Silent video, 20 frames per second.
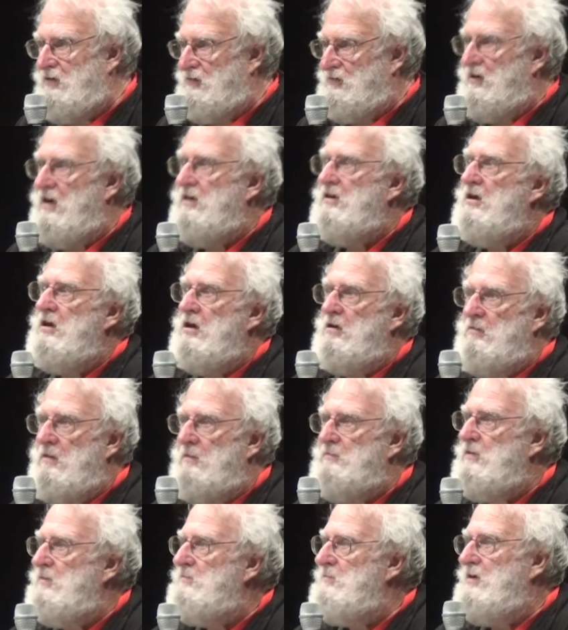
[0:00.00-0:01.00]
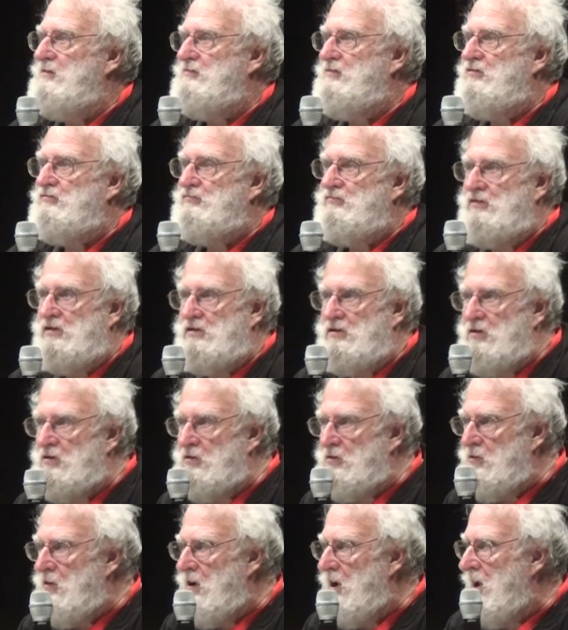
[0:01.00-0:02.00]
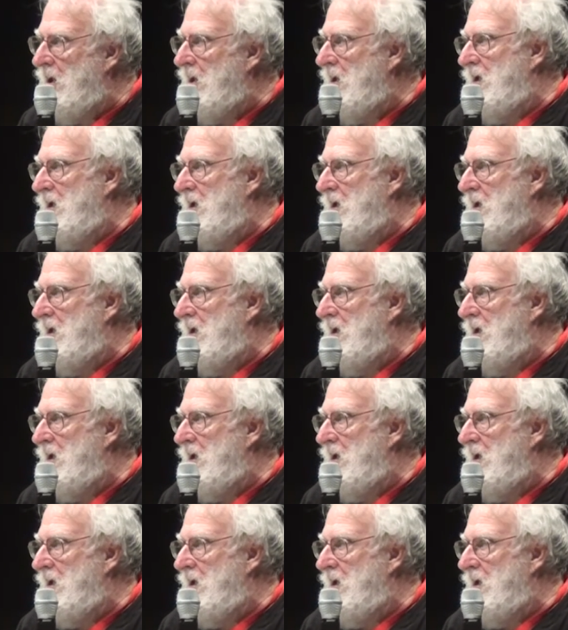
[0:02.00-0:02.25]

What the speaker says: to send an encrypted message to you.